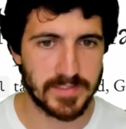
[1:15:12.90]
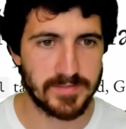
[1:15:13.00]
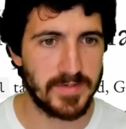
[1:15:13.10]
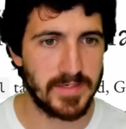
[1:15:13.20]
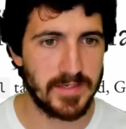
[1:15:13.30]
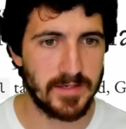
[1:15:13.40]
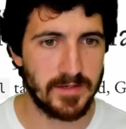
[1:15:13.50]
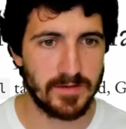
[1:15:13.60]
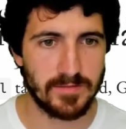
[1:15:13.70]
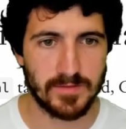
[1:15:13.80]
this V
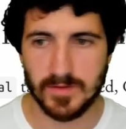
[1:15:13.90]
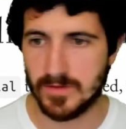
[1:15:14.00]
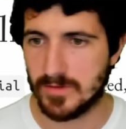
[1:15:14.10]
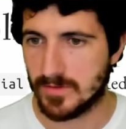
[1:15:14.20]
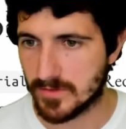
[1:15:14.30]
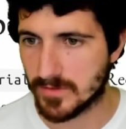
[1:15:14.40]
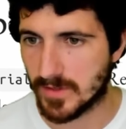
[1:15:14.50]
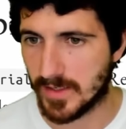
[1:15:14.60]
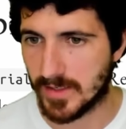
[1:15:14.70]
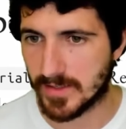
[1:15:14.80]
here.
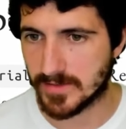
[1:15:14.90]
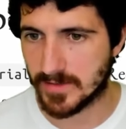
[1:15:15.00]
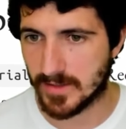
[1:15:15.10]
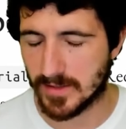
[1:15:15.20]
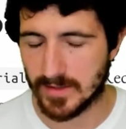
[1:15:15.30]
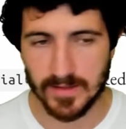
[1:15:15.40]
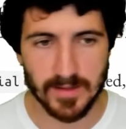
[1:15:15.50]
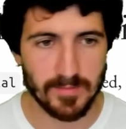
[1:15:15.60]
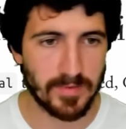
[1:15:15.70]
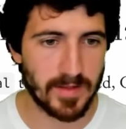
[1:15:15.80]
So I guess that
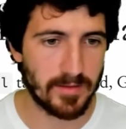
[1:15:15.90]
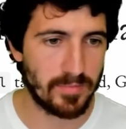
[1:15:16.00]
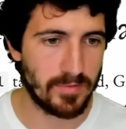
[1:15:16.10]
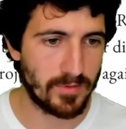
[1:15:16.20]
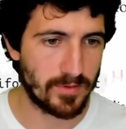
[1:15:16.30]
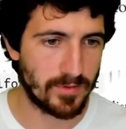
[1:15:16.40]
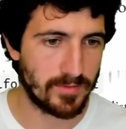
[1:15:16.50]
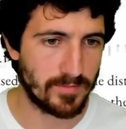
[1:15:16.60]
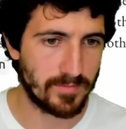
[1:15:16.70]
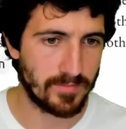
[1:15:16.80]
apply
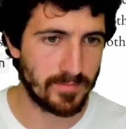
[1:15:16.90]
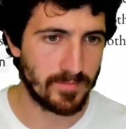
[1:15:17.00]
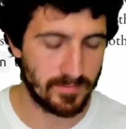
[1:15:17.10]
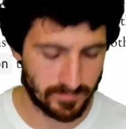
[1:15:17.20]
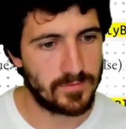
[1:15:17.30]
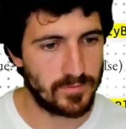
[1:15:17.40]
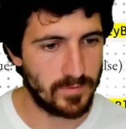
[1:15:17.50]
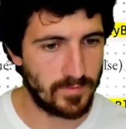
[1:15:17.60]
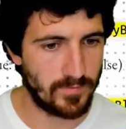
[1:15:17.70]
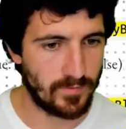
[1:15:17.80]
blur true
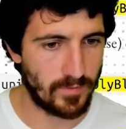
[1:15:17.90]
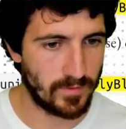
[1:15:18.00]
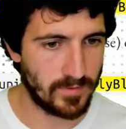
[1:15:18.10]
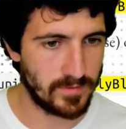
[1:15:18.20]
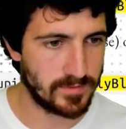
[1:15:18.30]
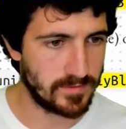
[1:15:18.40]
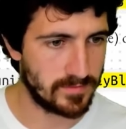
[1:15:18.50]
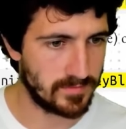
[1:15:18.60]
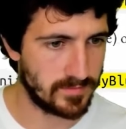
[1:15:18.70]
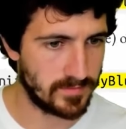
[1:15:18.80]
or false.
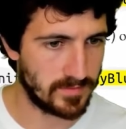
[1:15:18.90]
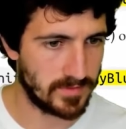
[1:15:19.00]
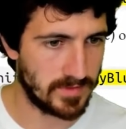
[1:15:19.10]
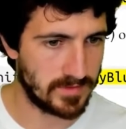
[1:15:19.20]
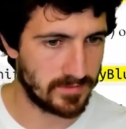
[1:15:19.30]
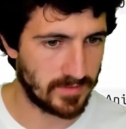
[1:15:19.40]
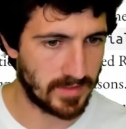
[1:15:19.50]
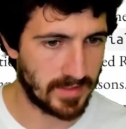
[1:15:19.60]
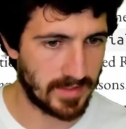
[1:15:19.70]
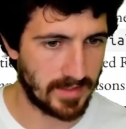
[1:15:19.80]
So it doesn't
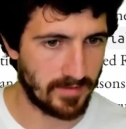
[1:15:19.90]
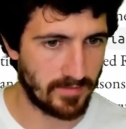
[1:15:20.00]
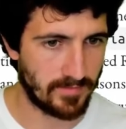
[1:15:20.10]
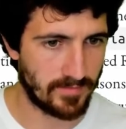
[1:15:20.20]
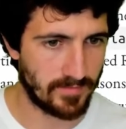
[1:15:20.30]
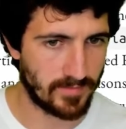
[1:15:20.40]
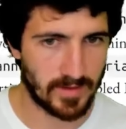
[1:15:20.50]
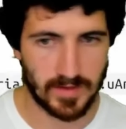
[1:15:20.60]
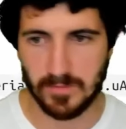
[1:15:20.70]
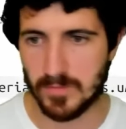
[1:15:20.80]
really have
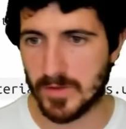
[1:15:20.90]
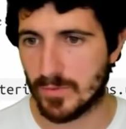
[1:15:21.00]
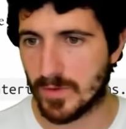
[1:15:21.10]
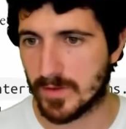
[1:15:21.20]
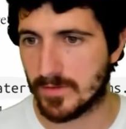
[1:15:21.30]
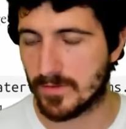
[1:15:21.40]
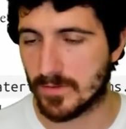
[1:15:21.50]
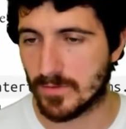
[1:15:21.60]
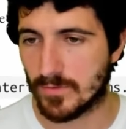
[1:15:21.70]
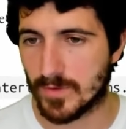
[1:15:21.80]
an in between.
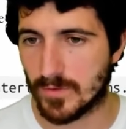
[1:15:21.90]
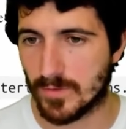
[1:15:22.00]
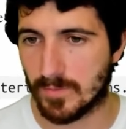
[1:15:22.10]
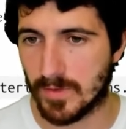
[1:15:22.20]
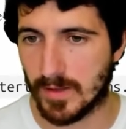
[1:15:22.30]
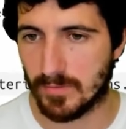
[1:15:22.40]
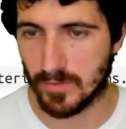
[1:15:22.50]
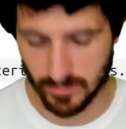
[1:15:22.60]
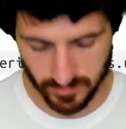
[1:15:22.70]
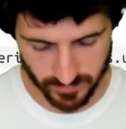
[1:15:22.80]
So we do apply
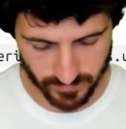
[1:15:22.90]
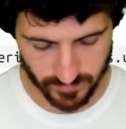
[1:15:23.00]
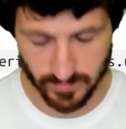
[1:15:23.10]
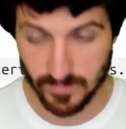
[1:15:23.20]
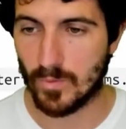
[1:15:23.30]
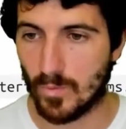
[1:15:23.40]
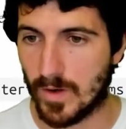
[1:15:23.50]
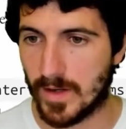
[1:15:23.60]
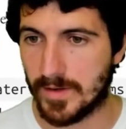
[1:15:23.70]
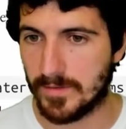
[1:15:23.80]
blur
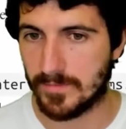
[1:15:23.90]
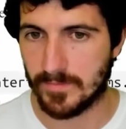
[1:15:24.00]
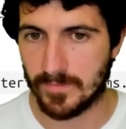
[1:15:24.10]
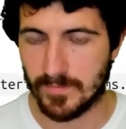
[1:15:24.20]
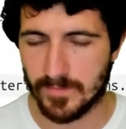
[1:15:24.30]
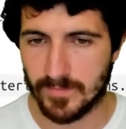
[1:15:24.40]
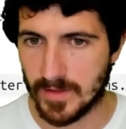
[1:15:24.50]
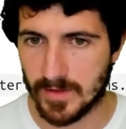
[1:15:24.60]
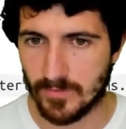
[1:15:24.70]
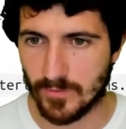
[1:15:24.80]
one.
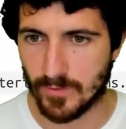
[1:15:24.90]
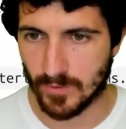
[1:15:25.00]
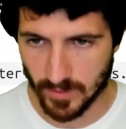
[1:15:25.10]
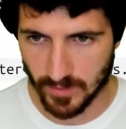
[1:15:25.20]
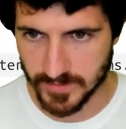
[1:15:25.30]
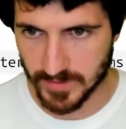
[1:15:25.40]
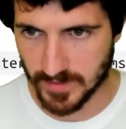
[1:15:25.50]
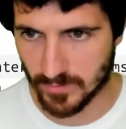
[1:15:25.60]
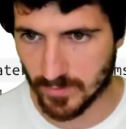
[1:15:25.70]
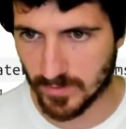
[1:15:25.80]
And then for
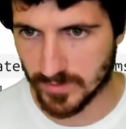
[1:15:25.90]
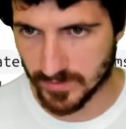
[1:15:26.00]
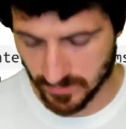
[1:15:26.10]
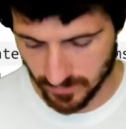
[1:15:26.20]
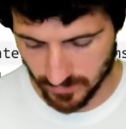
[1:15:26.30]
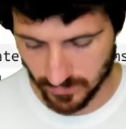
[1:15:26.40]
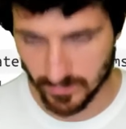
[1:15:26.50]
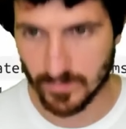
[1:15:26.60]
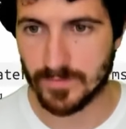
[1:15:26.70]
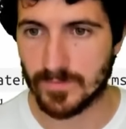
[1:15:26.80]
offset, we'll just
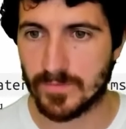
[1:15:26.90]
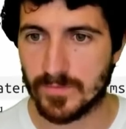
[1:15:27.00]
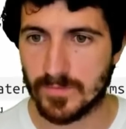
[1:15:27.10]
do